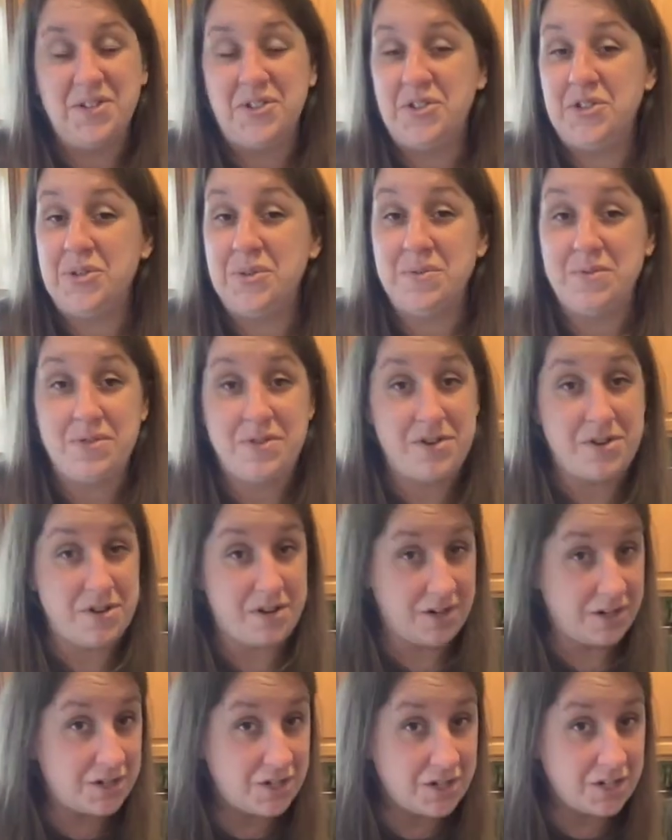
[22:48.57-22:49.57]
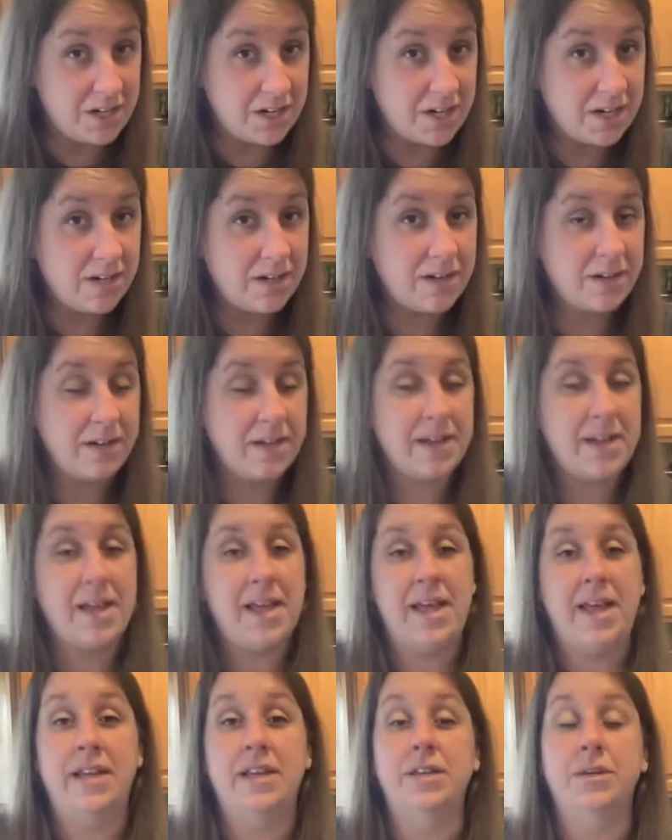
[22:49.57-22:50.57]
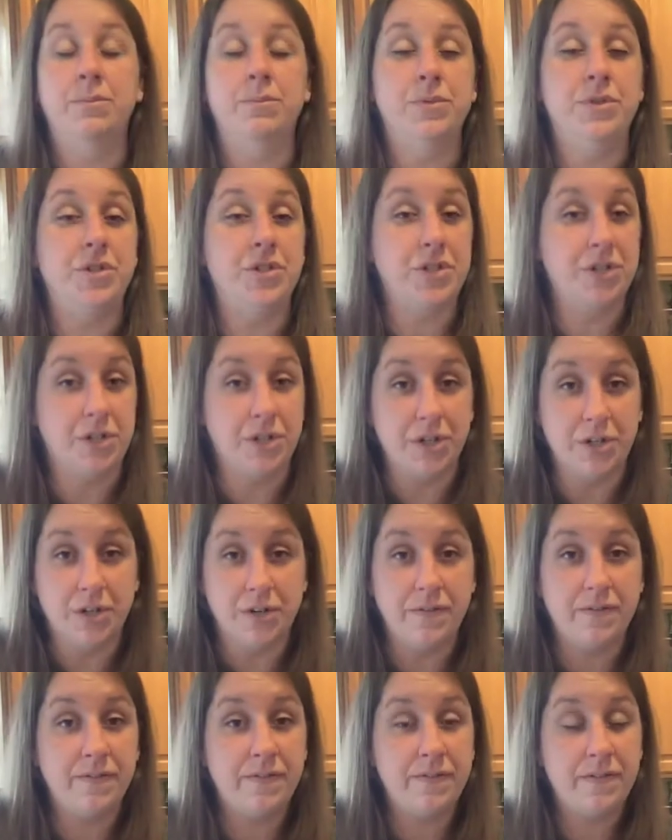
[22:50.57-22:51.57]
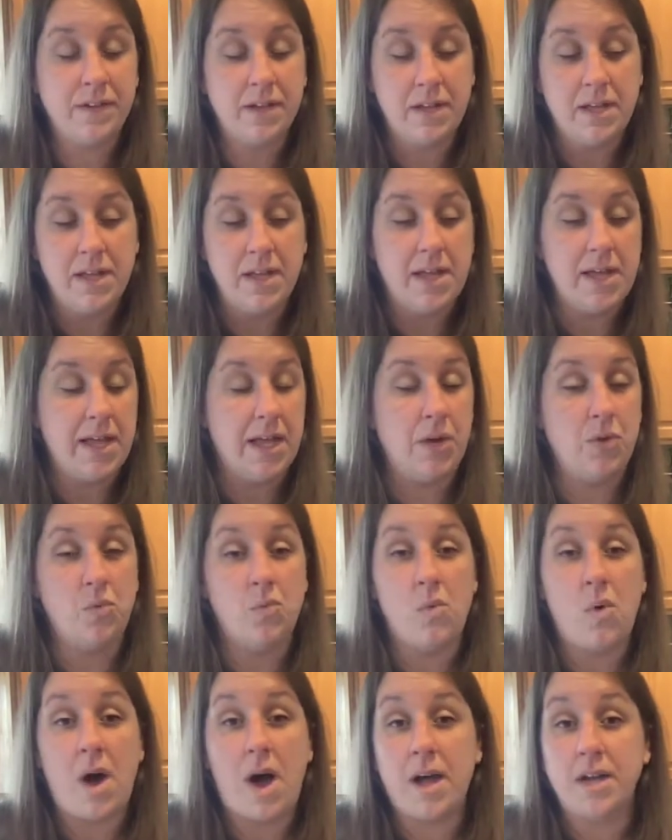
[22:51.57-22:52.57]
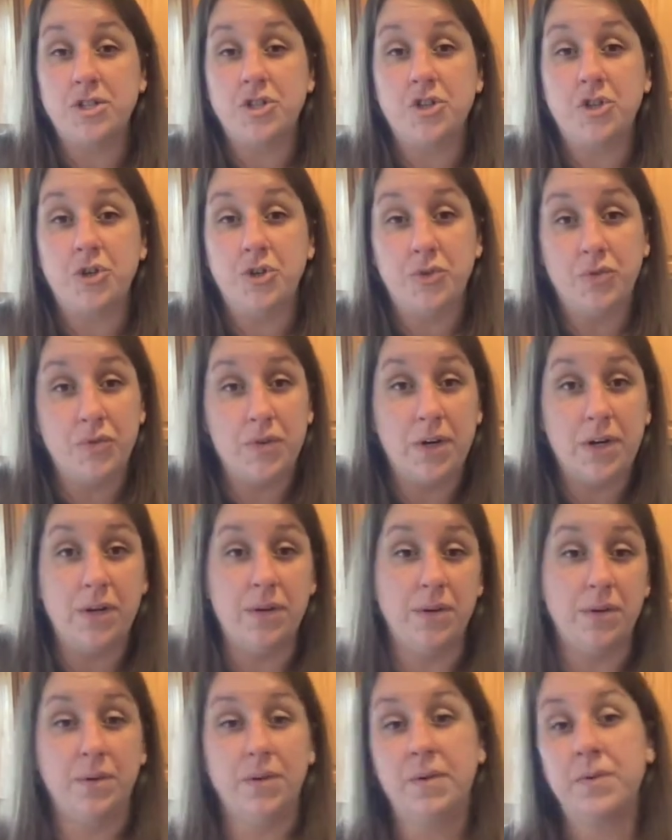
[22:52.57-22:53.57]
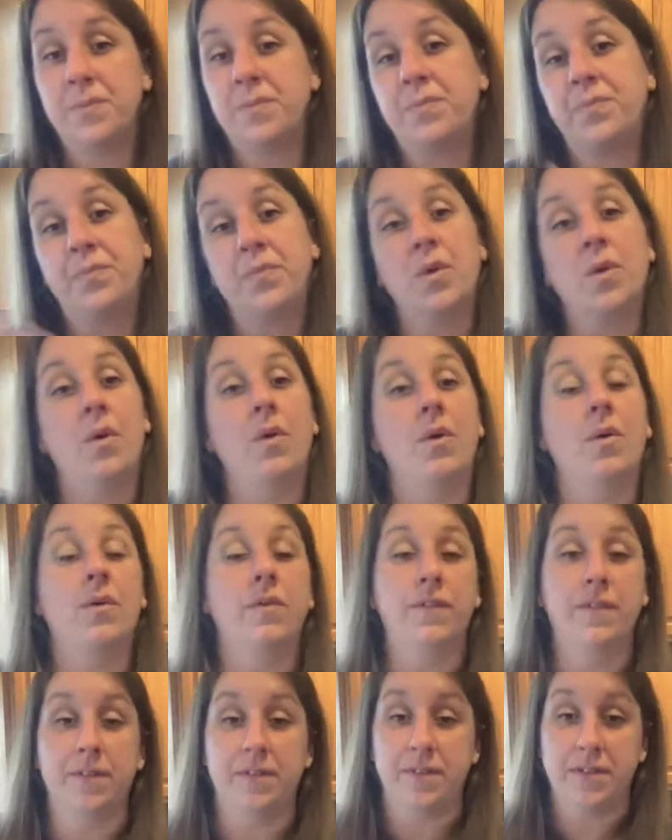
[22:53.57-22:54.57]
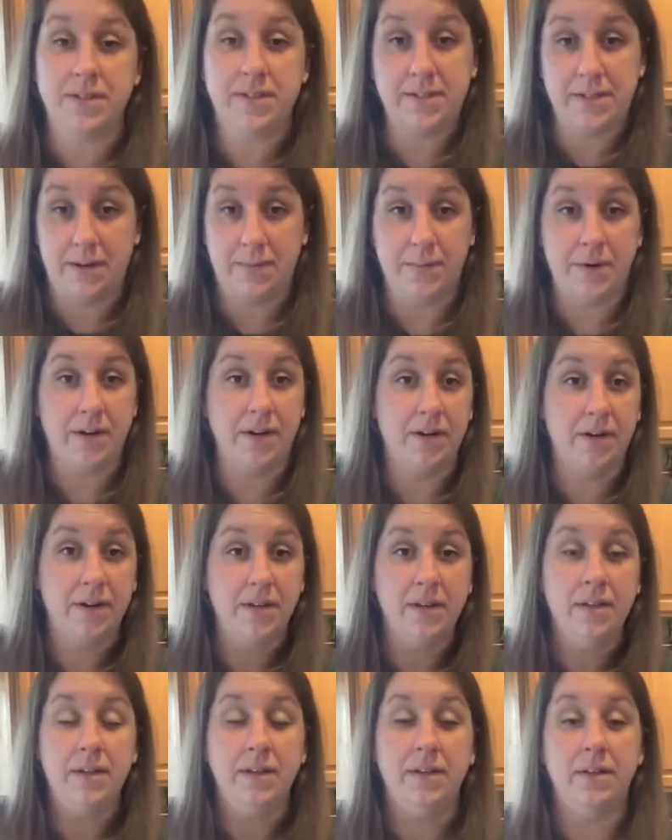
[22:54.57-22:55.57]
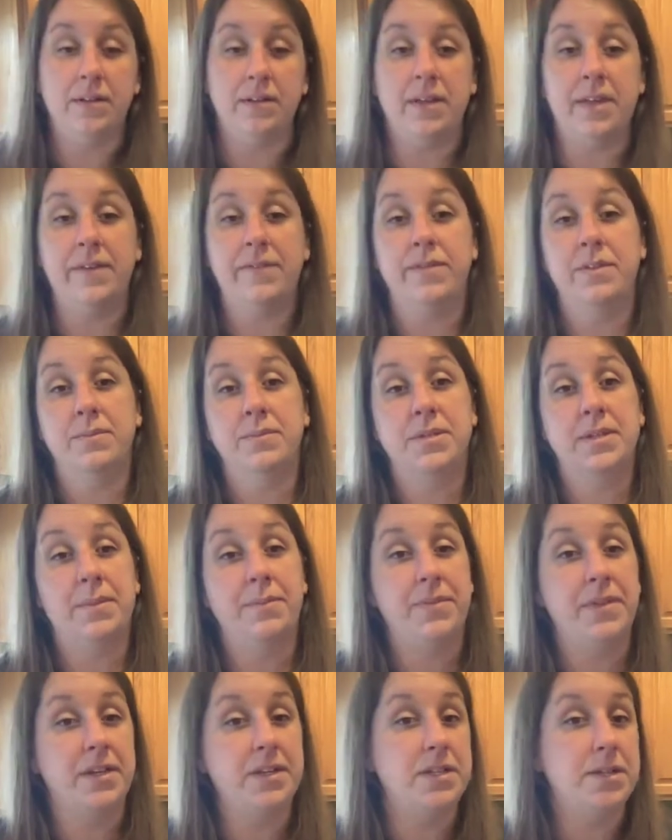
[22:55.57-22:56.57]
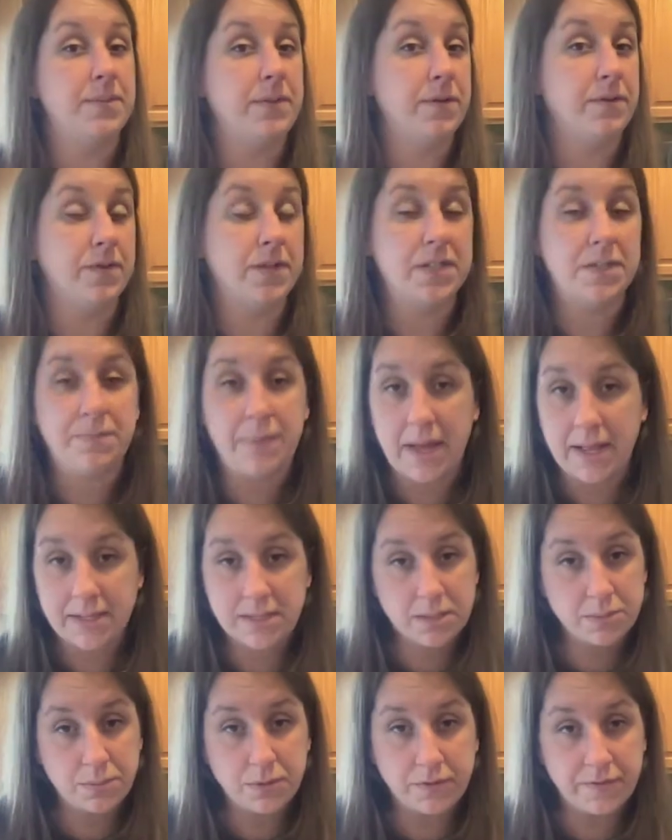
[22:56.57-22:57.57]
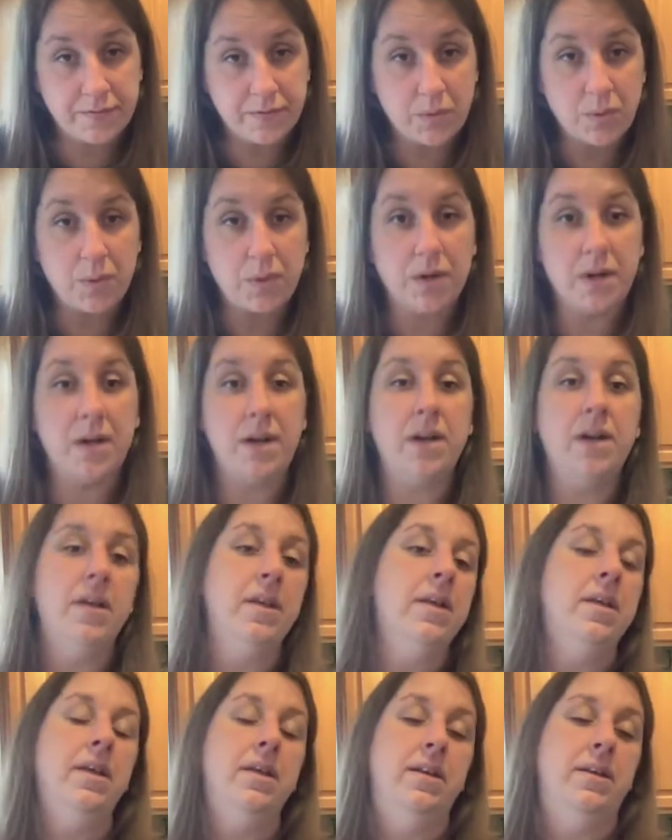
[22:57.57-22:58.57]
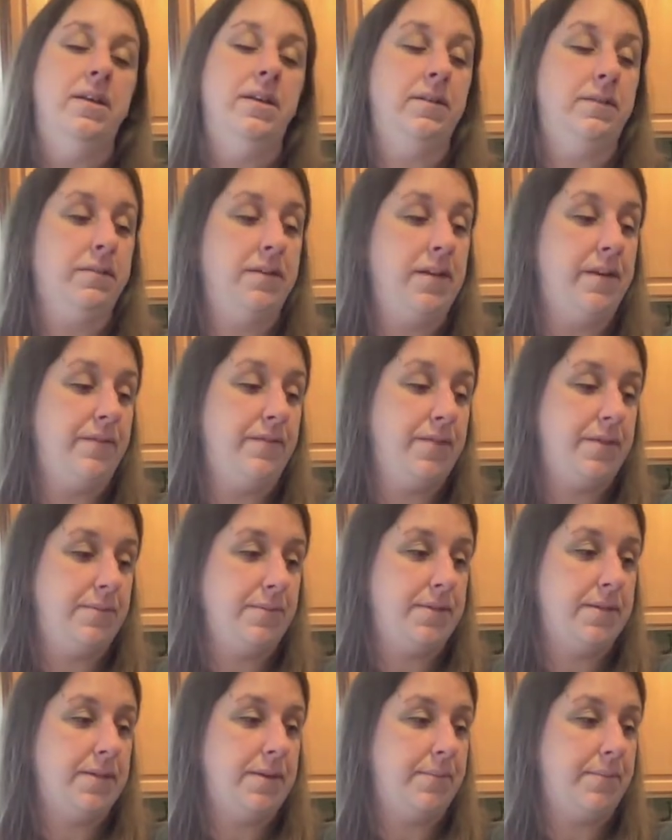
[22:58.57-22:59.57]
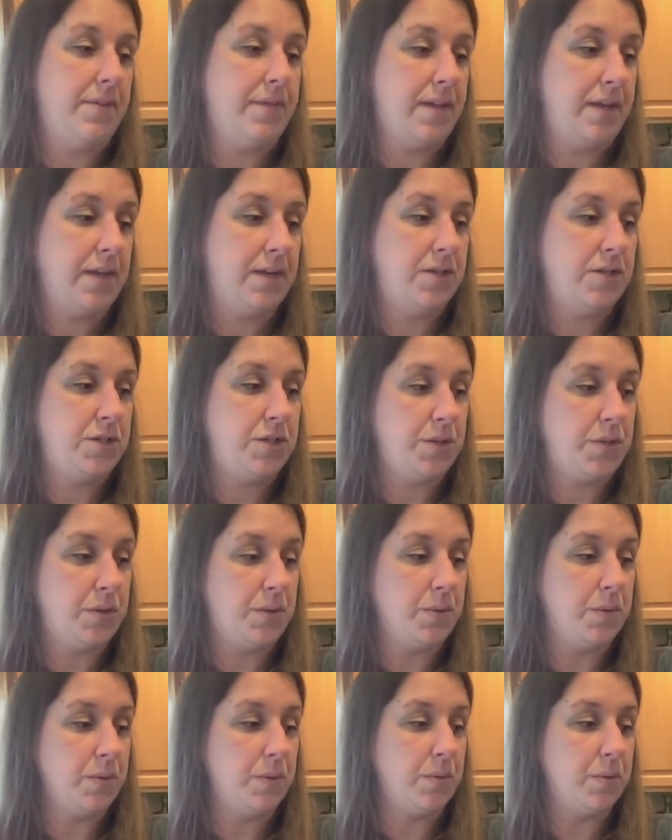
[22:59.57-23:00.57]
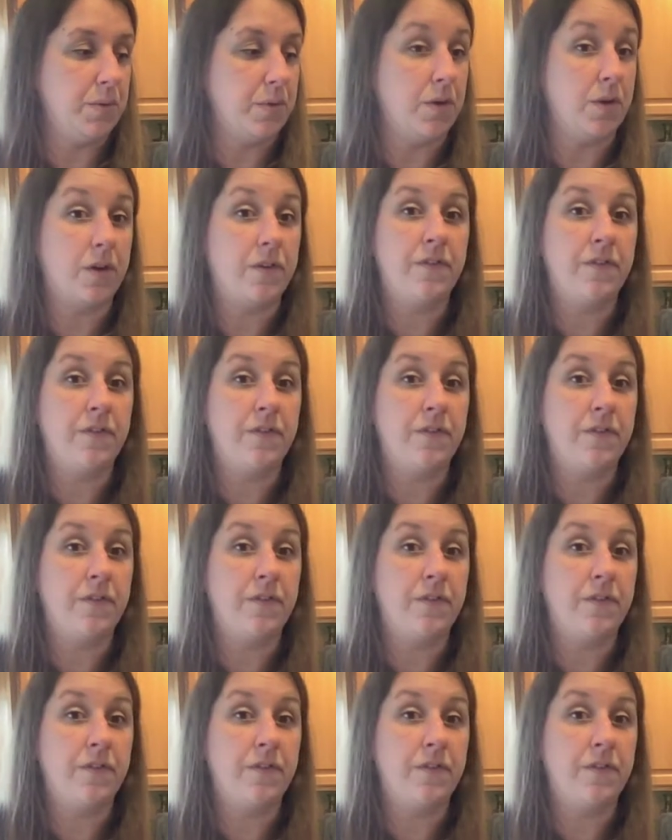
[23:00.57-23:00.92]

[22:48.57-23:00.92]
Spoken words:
to nurture and observe and watch grow over the summer. It'll give them something to be responsible for. It'll give them something to look